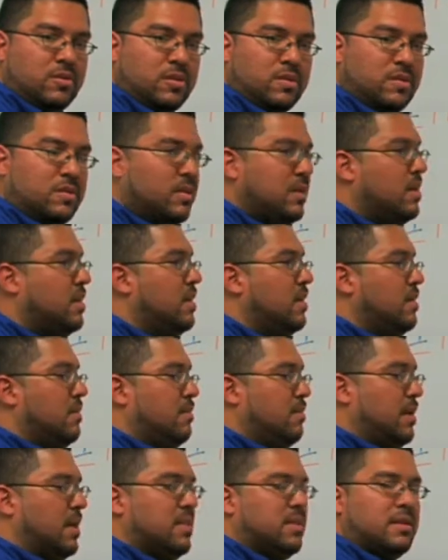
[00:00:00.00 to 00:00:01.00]
this
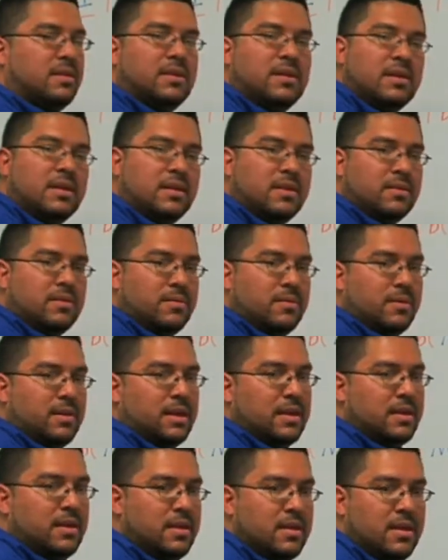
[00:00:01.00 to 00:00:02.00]
method.
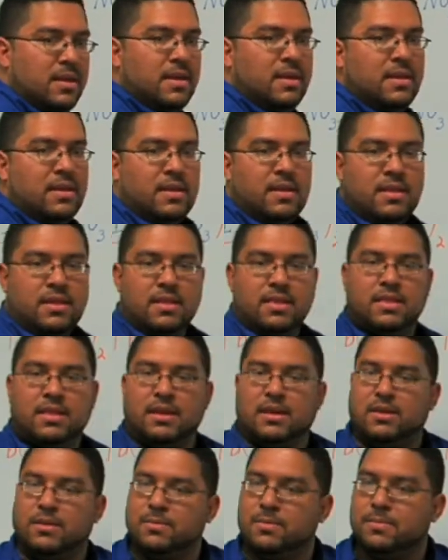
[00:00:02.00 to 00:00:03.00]
Okay?
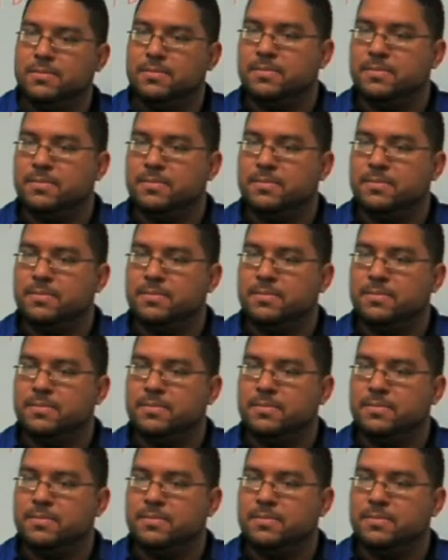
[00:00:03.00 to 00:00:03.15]
Thank you.